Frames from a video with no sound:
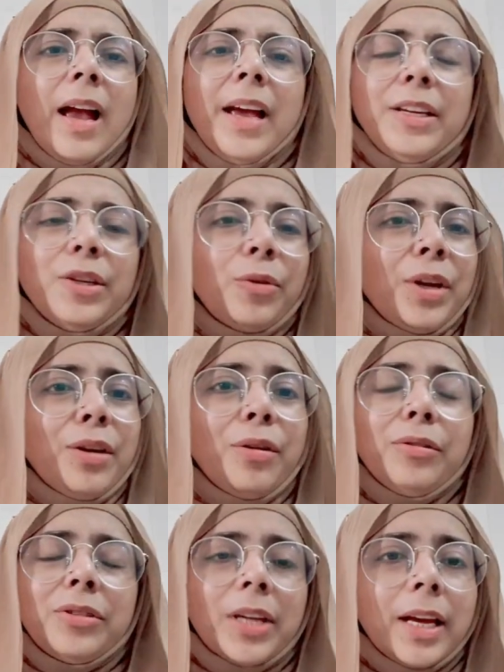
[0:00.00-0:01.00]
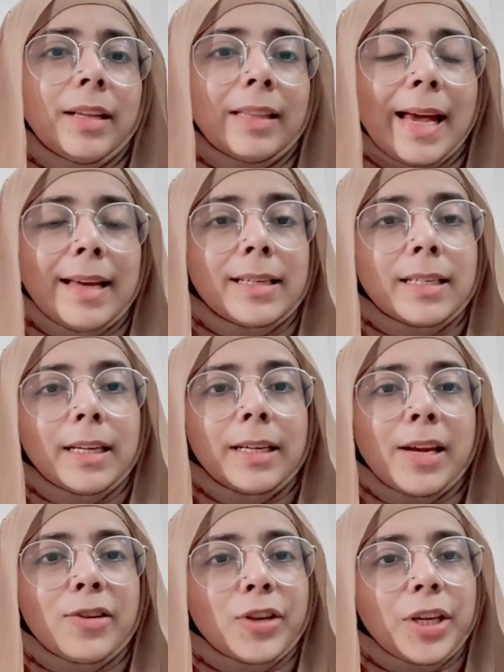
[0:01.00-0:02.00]
And you cannot think that
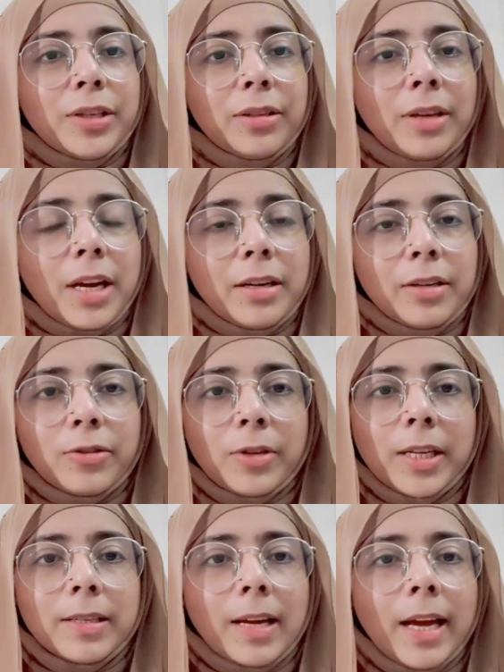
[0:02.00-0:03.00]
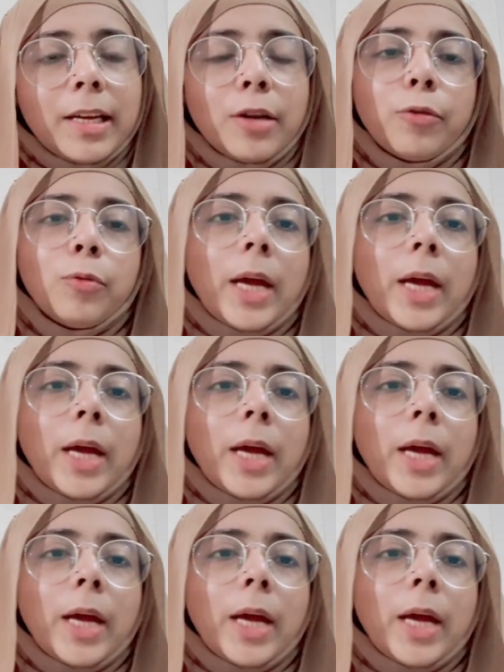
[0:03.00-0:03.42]
dentistry is like you